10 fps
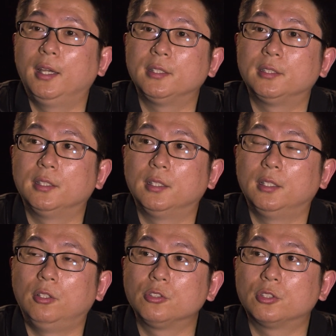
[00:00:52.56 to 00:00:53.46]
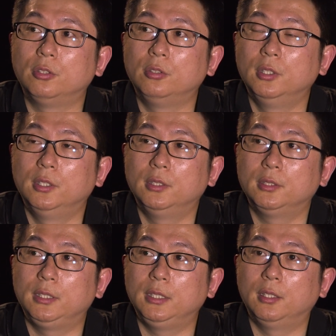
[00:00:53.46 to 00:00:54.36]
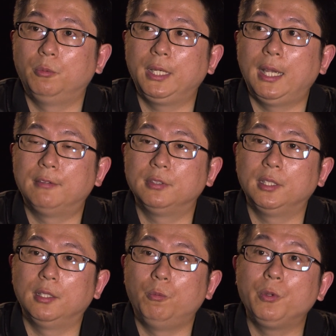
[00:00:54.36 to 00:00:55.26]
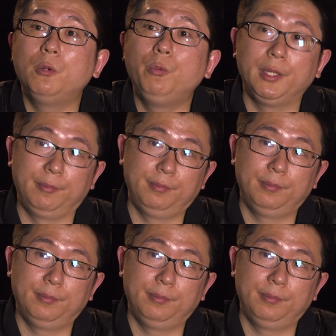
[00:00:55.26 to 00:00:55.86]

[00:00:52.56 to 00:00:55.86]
And uh, also, the, uh, we have the win-win